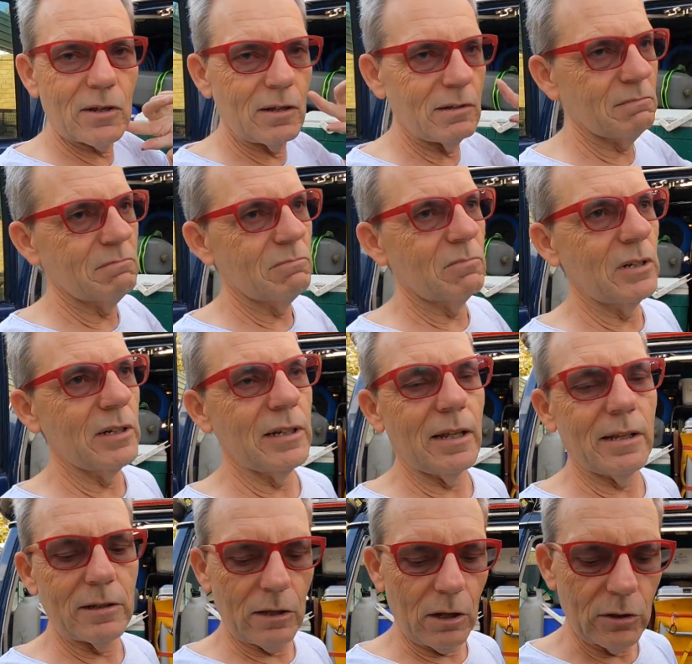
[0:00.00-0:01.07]
so really
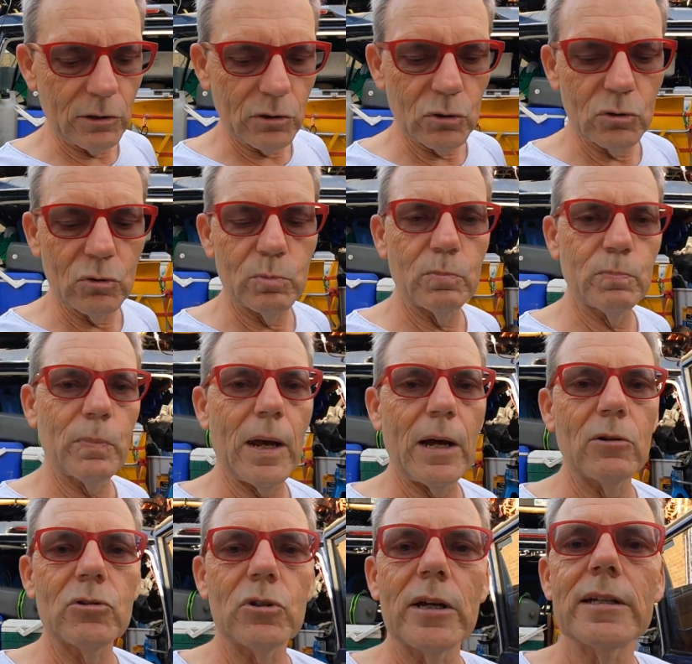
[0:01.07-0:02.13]
they're the only 2
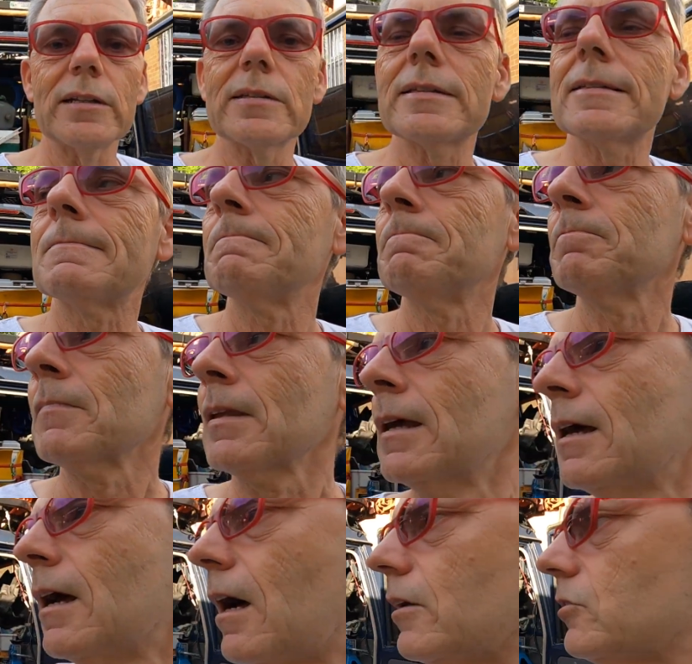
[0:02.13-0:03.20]
power drains.
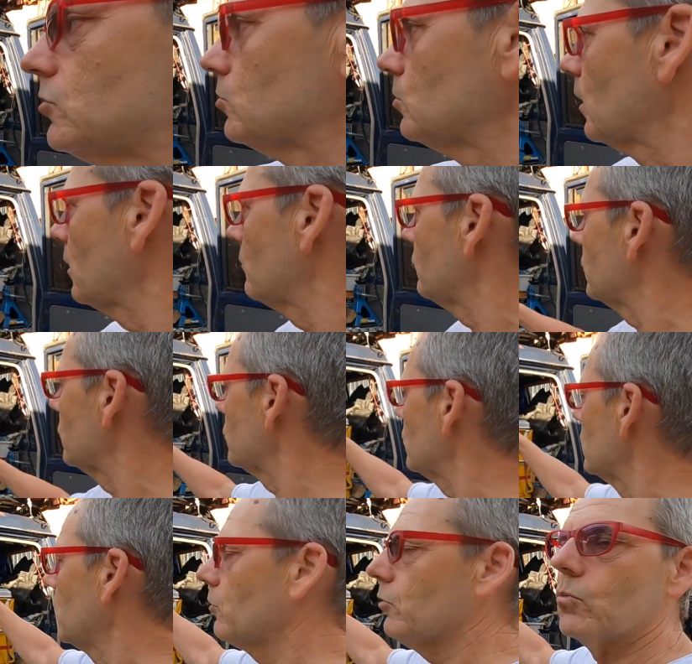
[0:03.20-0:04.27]
I do have a
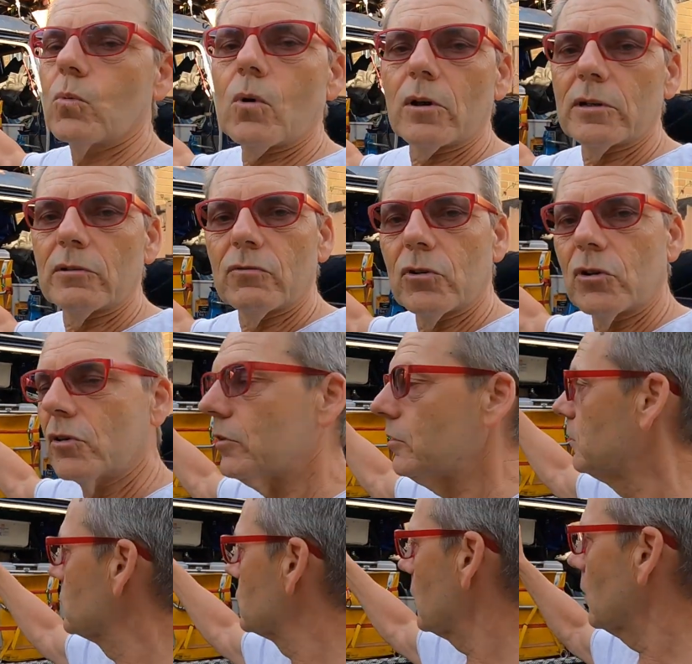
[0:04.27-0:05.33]
300-watt inverter
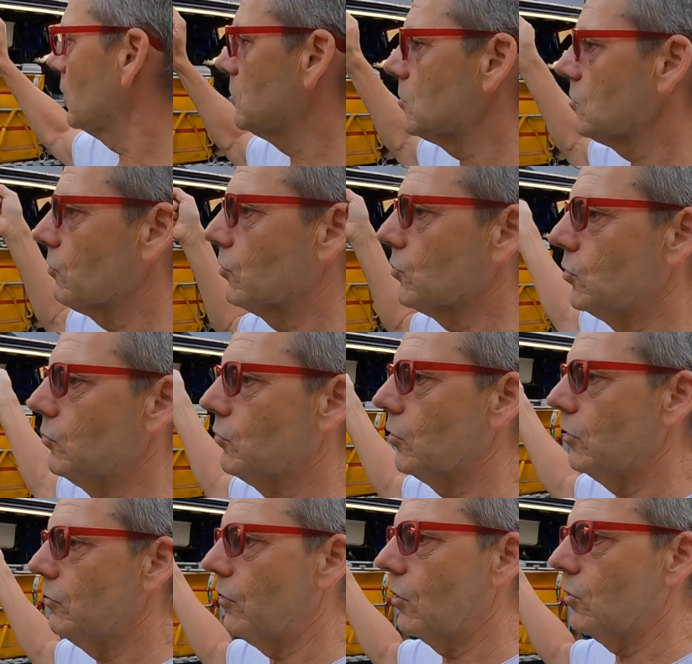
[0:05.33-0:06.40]
inside just for
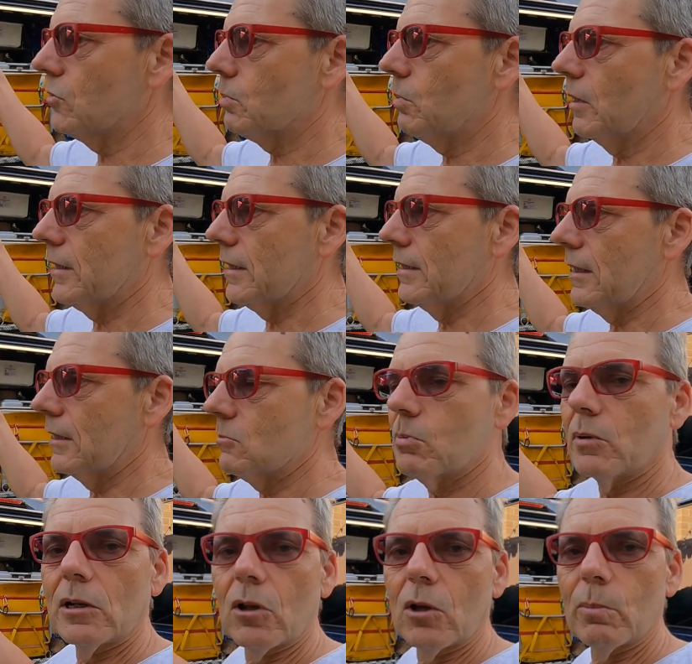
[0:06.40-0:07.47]
240 volts, but again that's
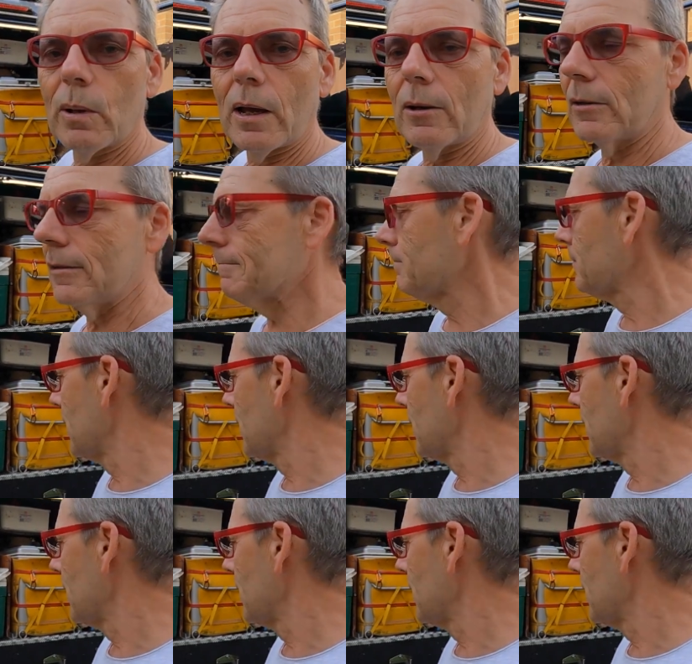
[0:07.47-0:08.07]
pretty low powered.